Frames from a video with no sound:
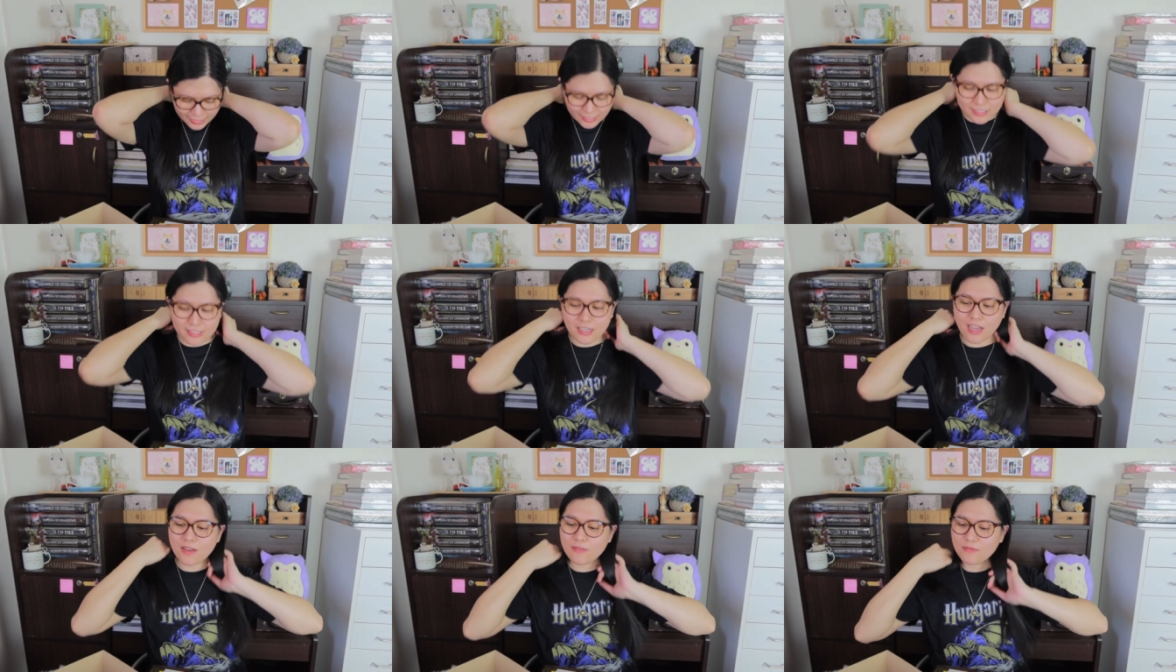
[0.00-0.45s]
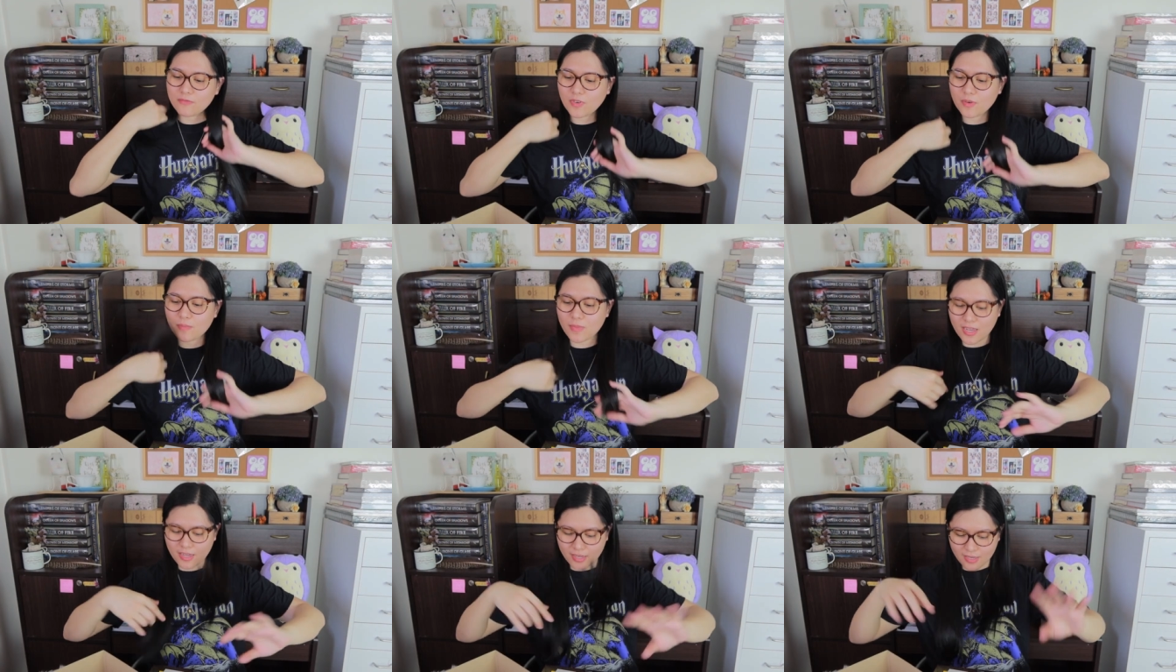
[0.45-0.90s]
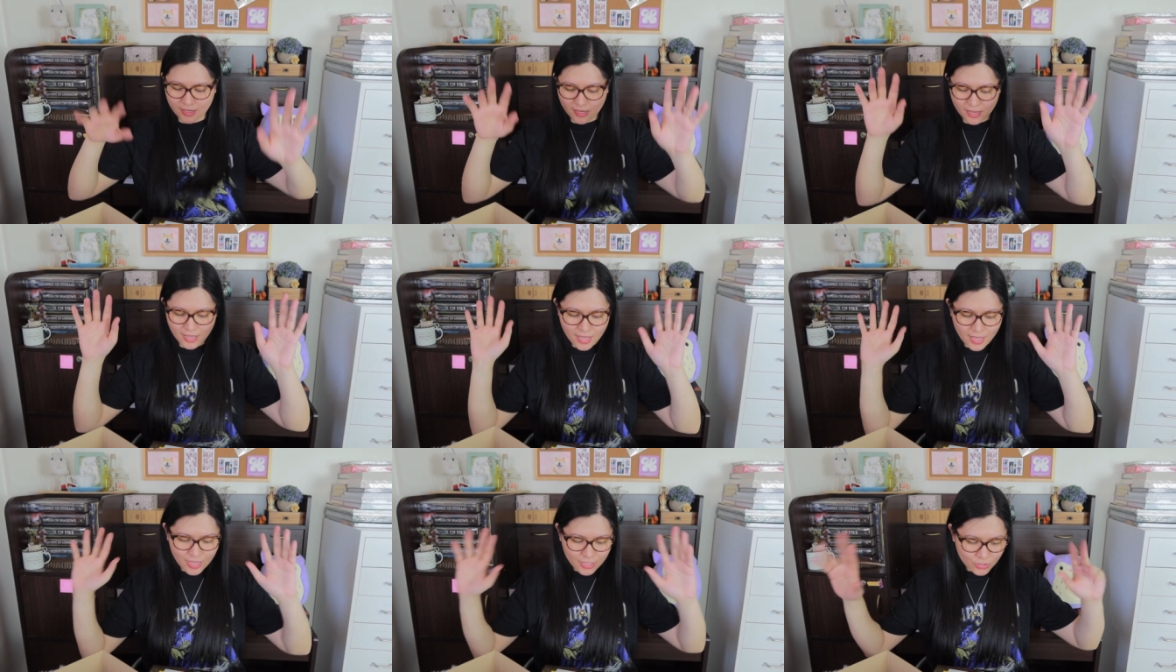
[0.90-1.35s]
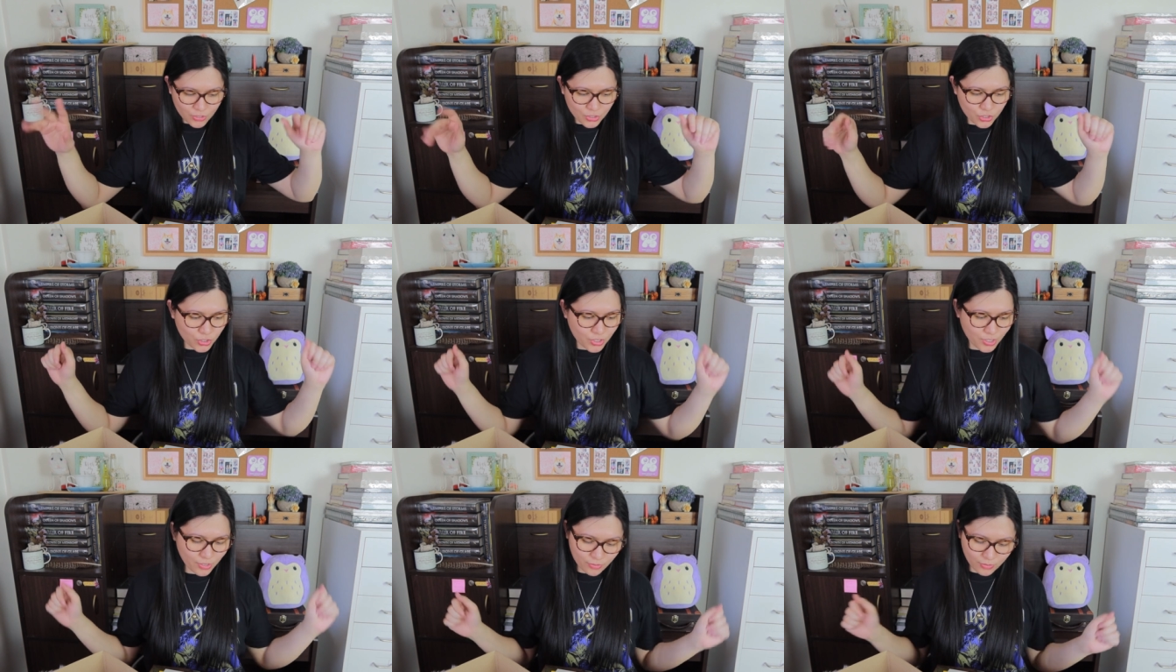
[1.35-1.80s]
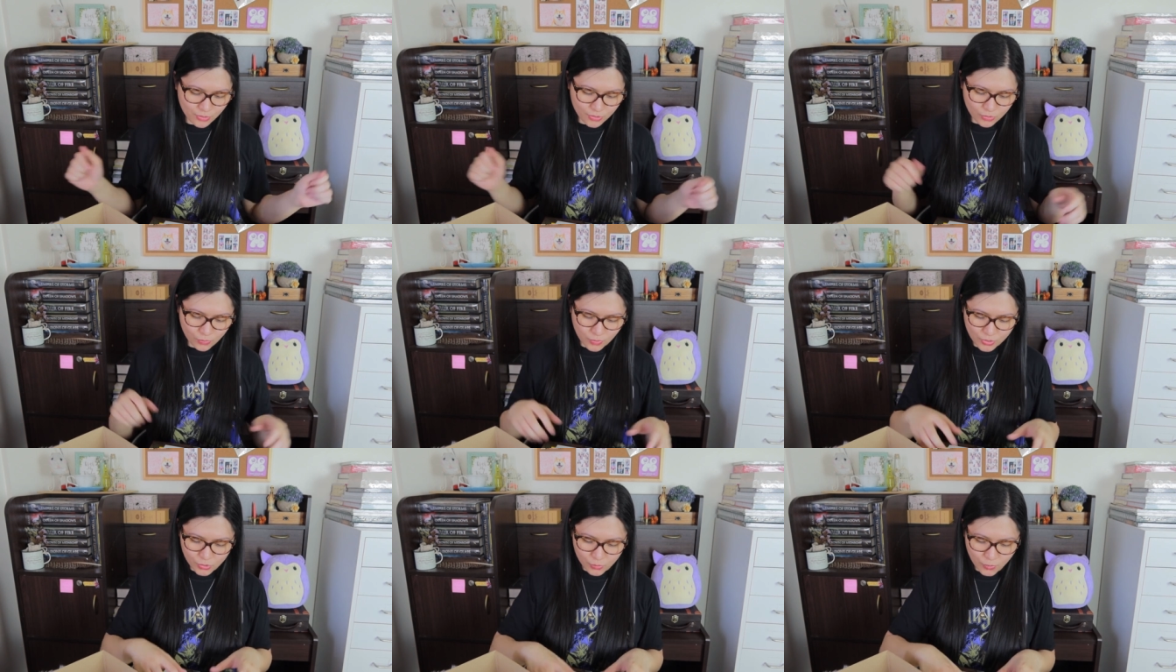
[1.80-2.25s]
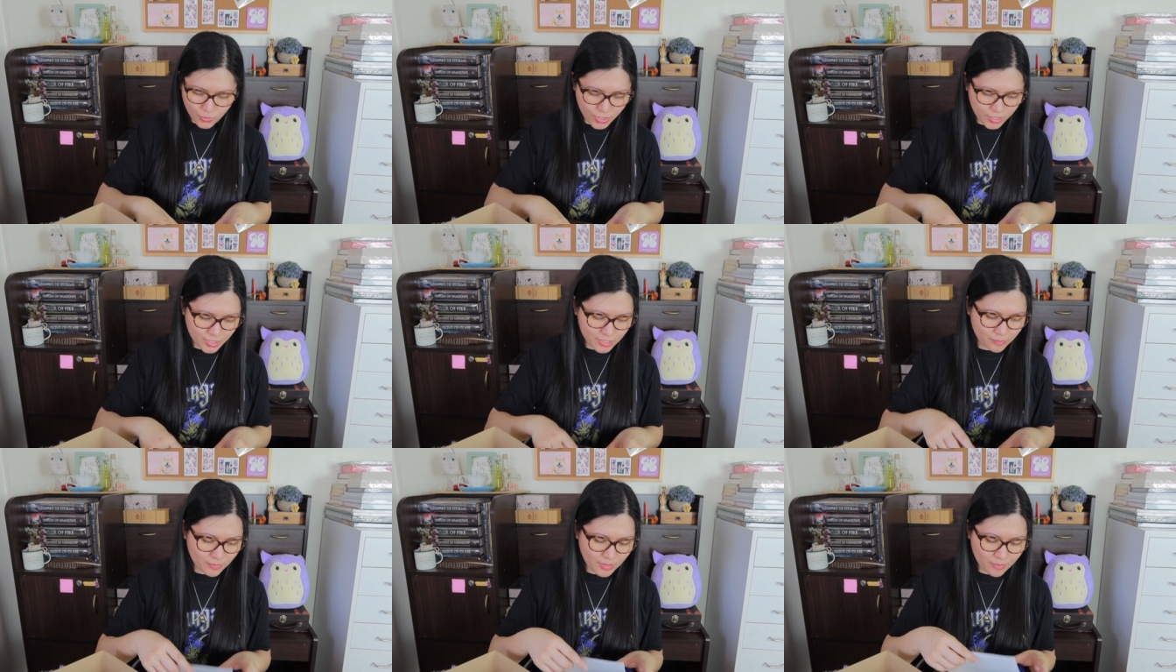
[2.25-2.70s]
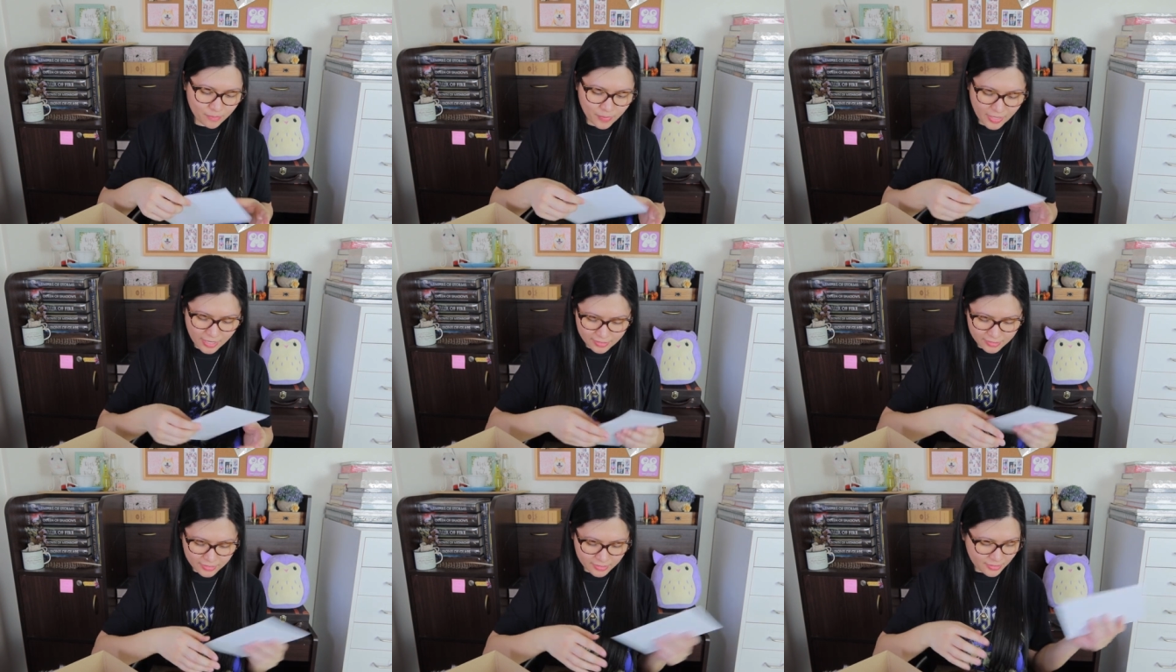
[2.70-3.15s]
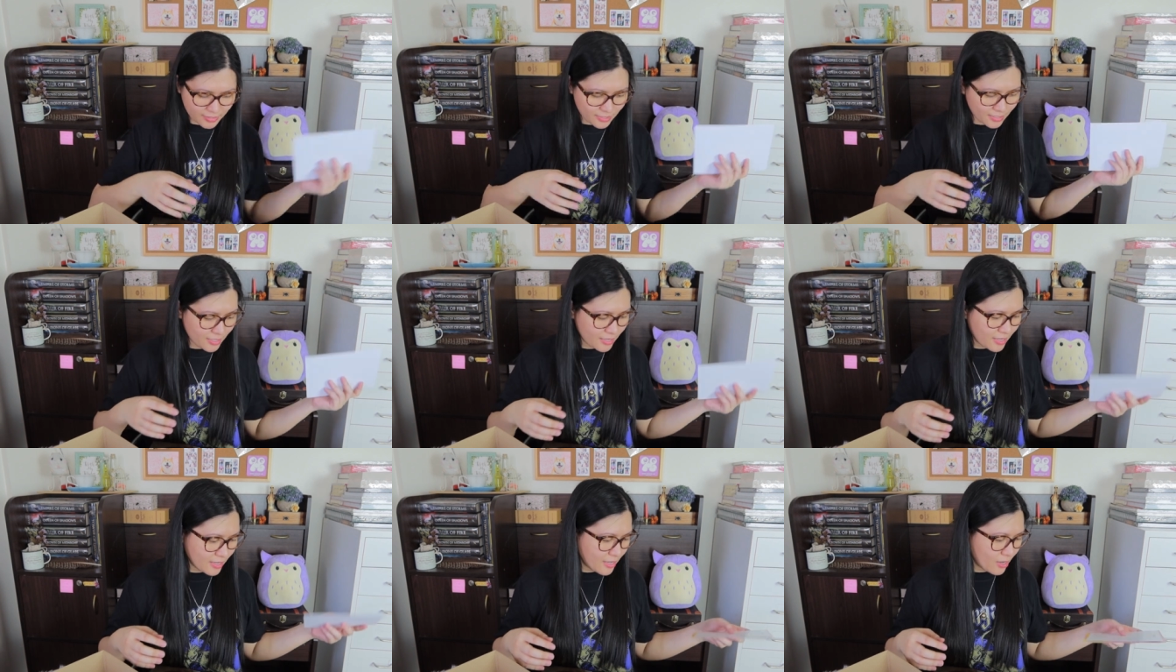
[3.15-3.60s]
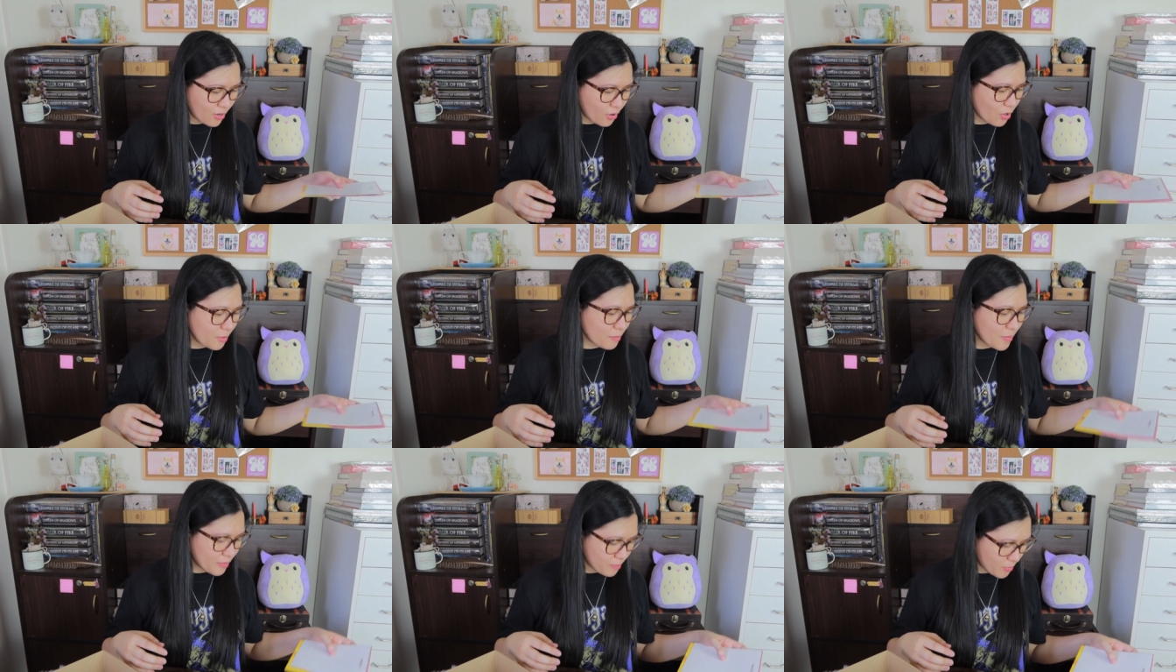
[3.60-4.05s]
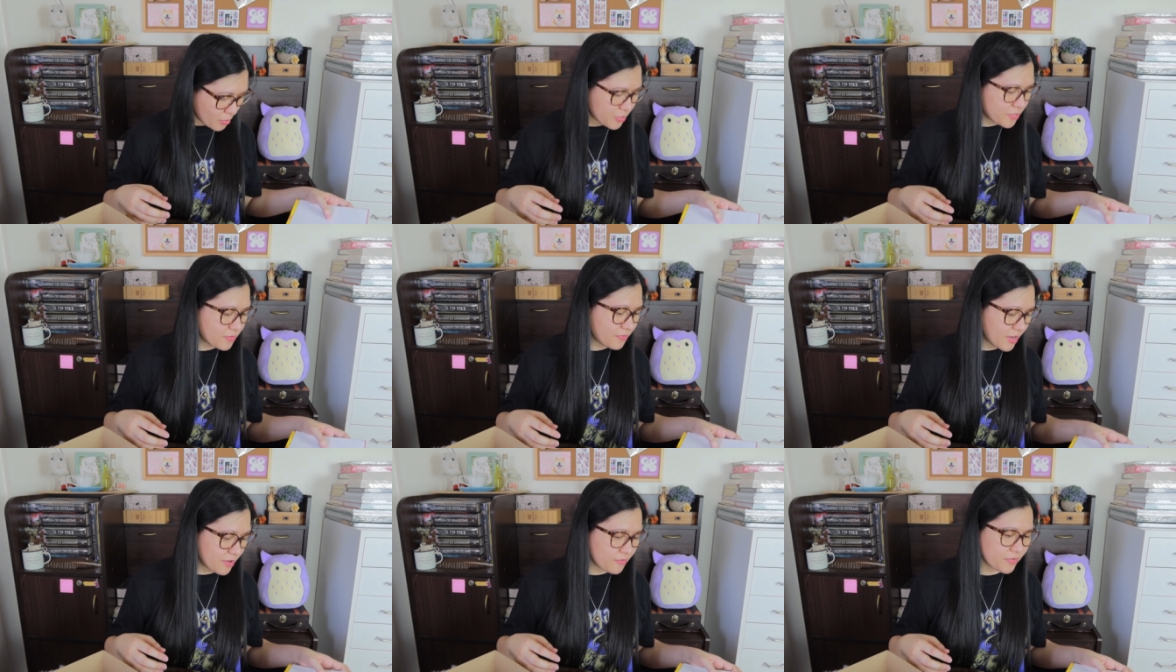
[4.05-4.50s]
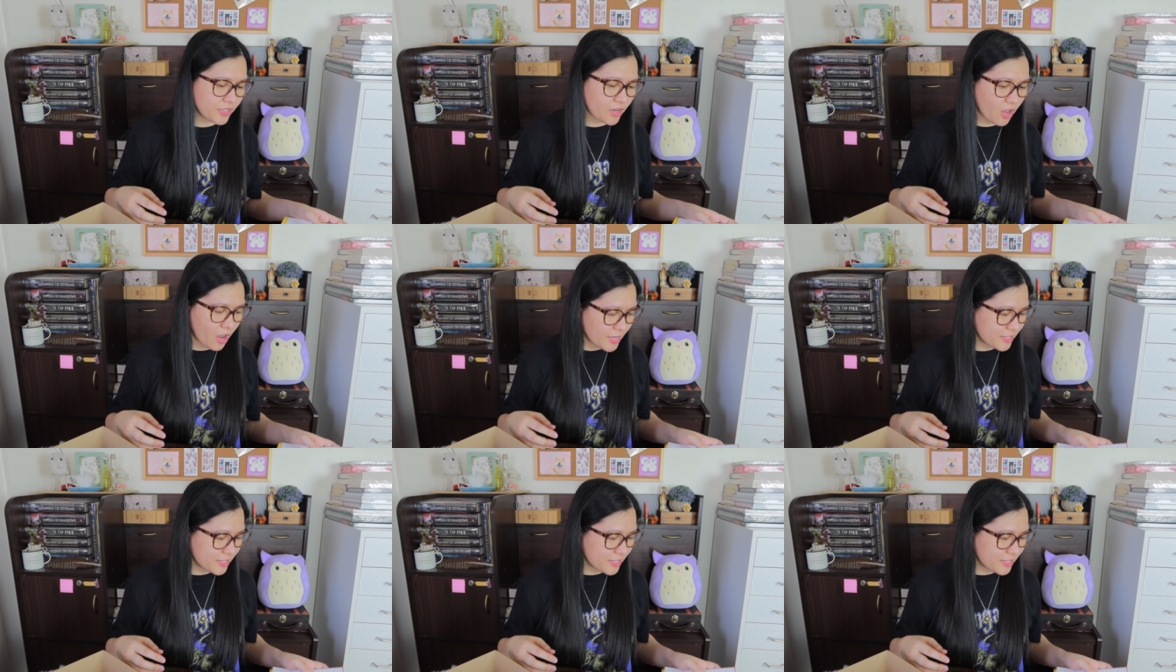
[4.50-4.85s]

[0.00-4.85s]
It's time for me to choose which one is my best or my most favorite